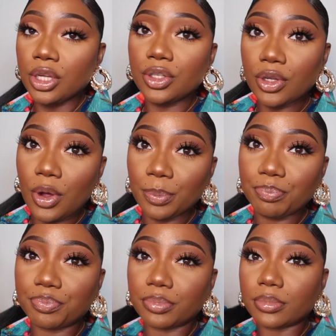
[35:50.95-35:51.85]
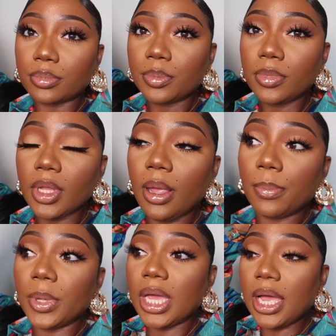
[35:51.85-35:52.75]
So
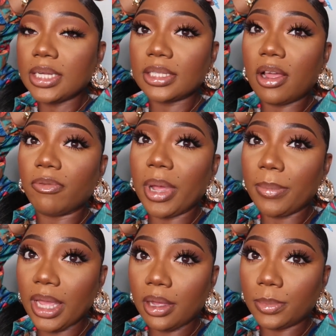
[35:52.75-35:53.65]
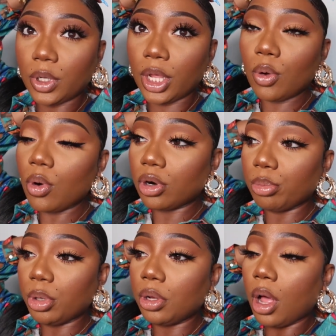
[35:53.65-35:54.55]
because of my makeup looking
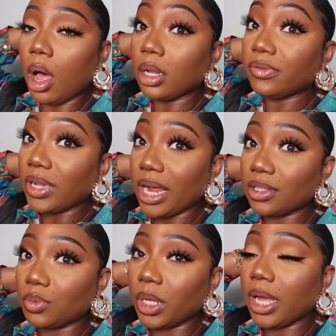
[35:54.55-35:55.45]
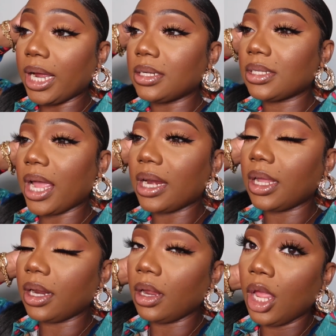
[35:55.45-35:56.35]
horrible all of last week, I
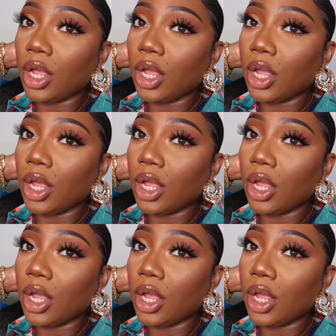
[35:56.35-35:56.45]
decided